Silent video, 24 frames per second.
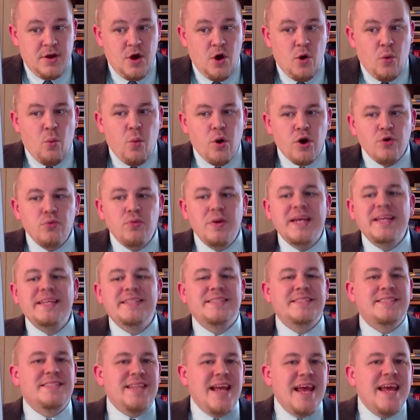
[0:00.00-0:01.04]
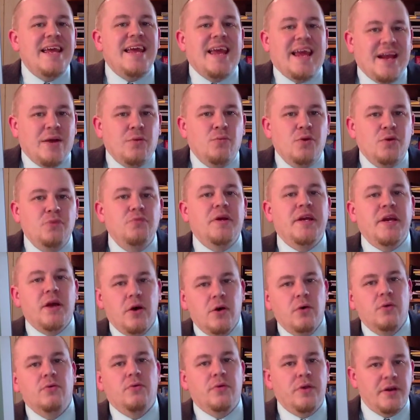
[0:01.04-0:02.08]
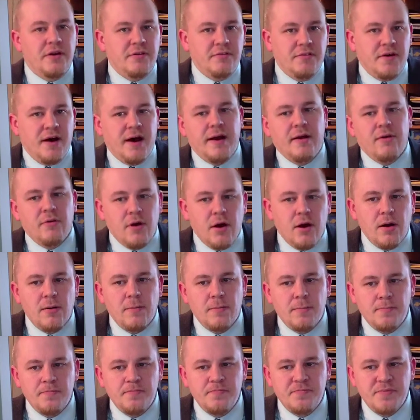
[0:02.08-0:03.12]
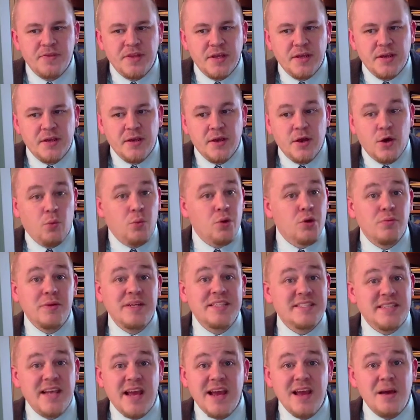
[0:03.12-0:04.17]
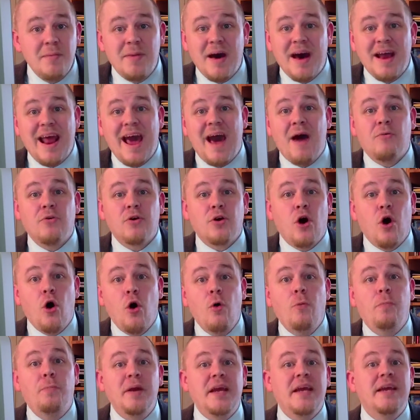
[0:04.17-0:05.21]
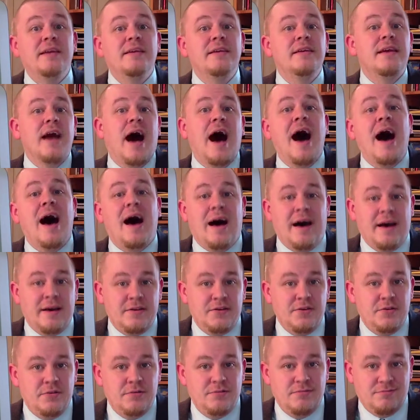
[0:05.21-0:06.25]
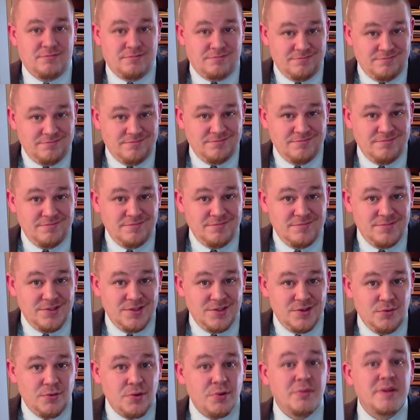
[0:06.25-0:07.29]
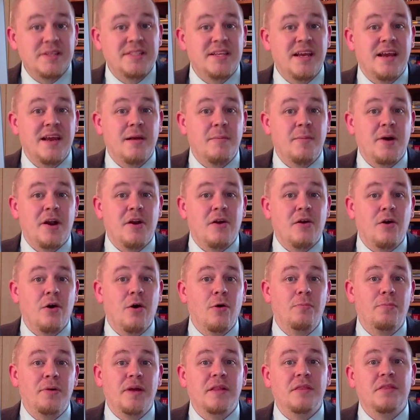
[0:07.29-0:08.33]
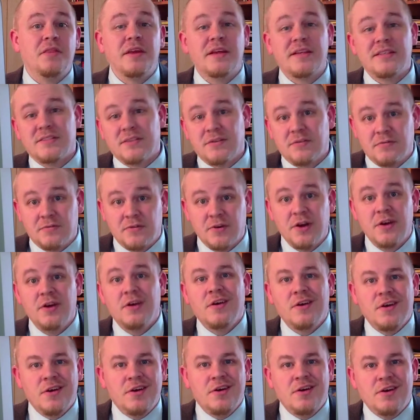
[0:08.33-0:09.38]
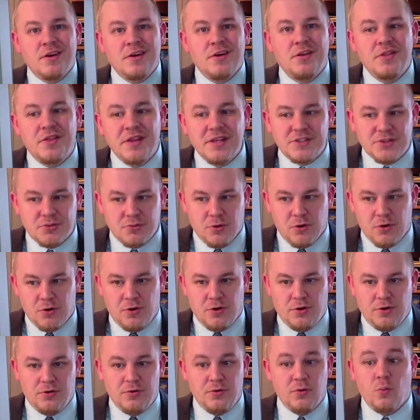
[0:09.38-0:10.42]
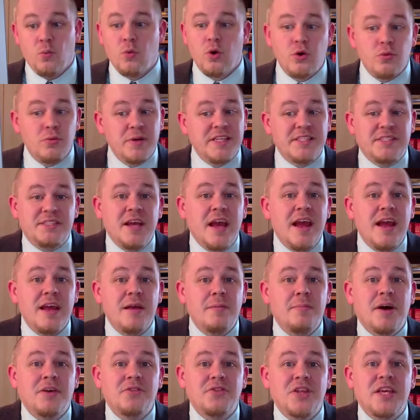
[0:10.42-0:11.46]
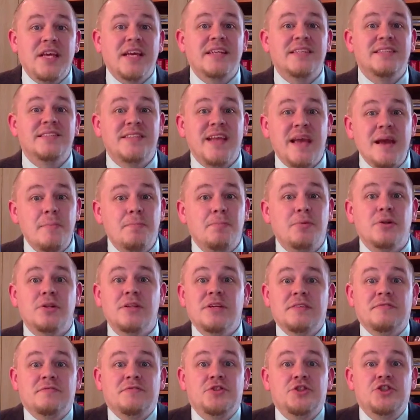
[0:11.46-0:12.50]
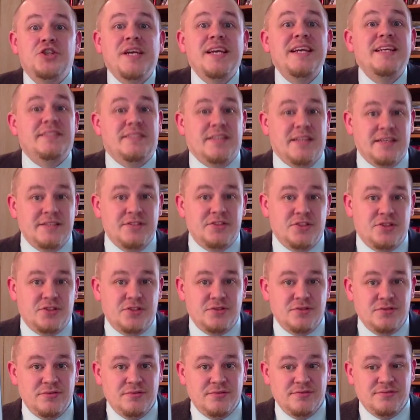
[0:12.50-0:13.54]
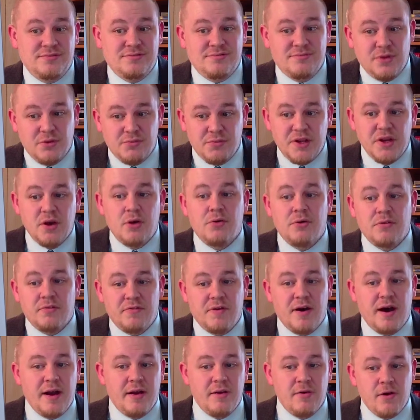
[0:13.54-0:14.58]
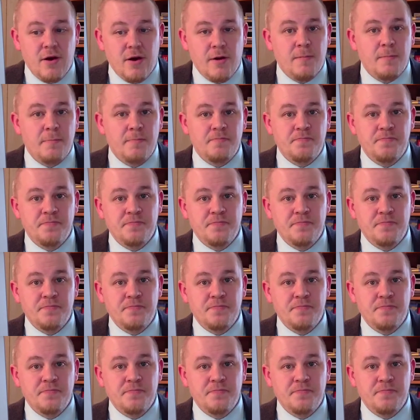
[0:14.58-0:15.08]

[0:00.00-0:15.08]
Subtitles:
What are we saying when we own a firearm? What are we saying about our hope in God? What are we saying about our hope in things of this world? What are we saying about the example of Jesus when we own a firearm?